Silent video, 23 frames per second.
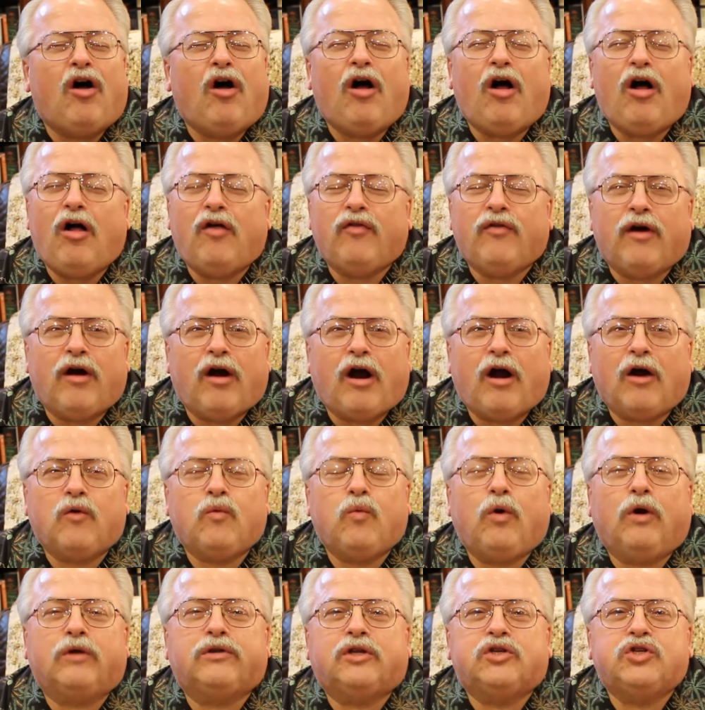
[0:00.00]
all the
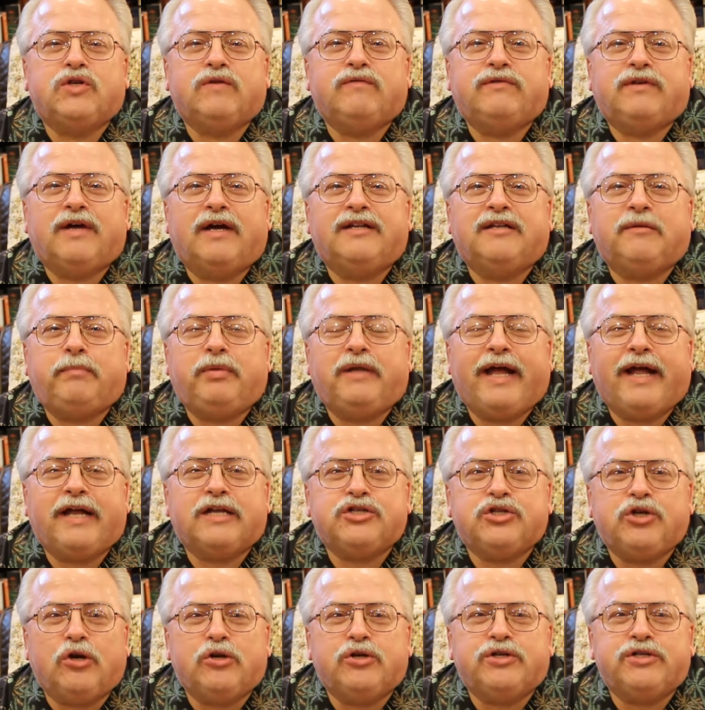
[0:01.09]
hard work that you've done to
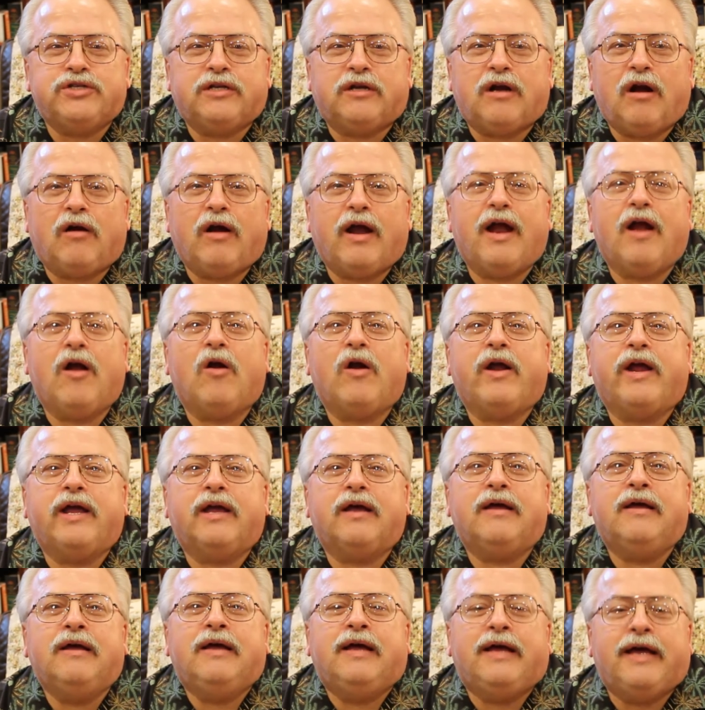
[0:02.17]
plant churches in our
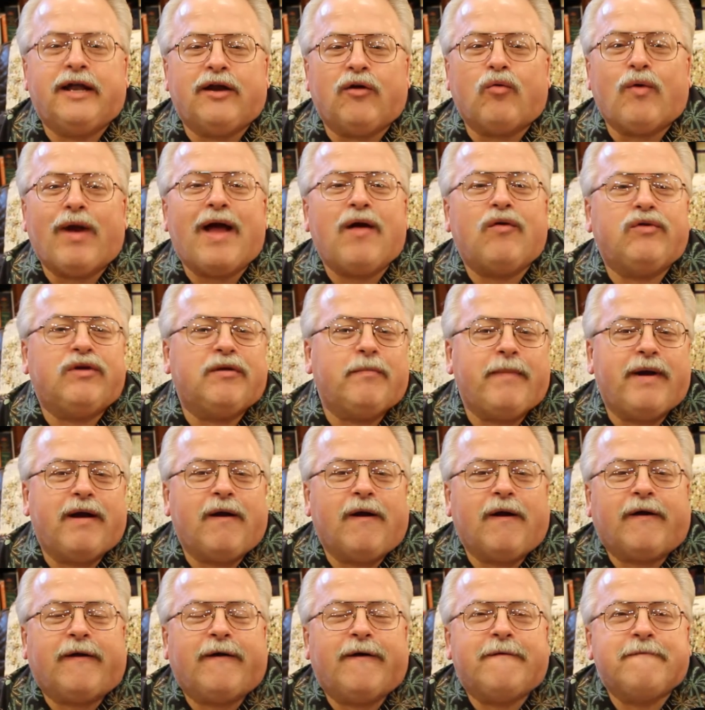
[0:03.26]
area and around
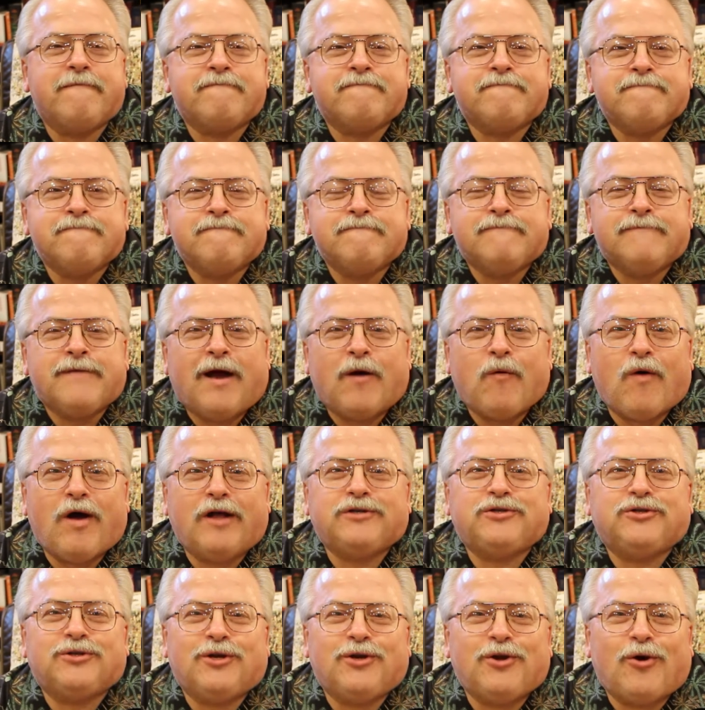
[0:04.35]
America. I
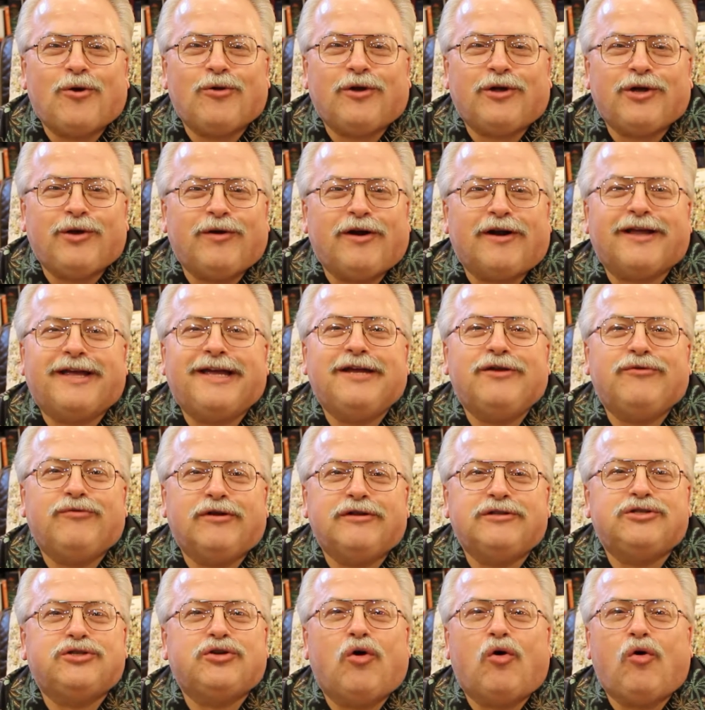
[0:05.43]
want you to know that we're
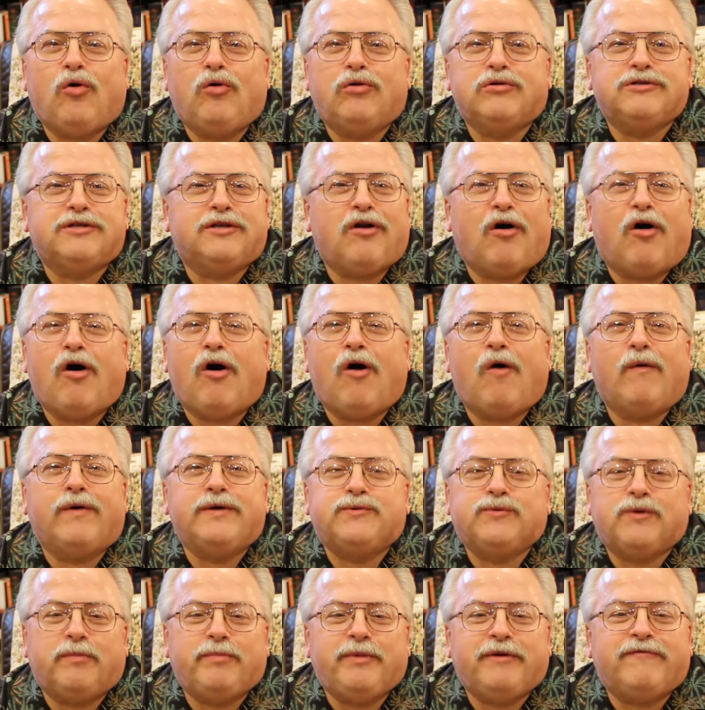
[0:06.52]
kindred souls and
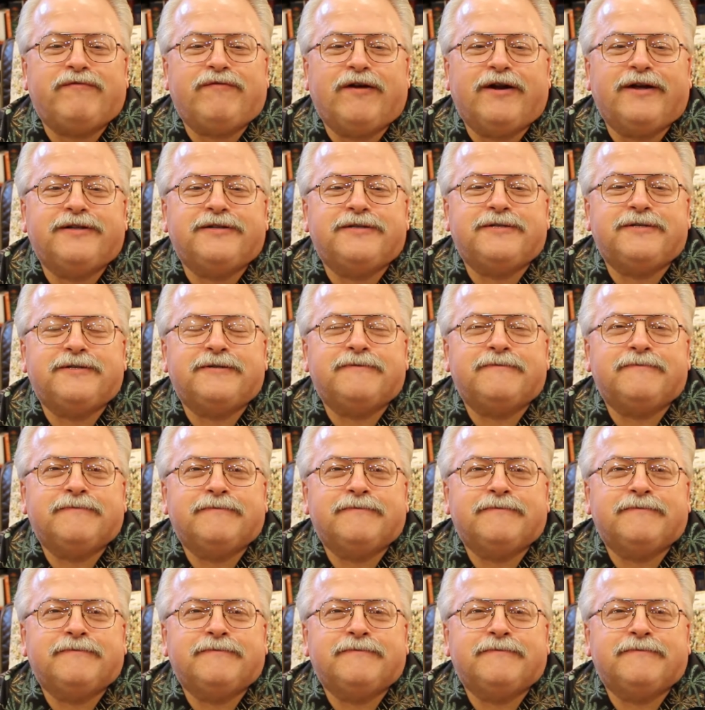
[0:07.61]
always will be friends.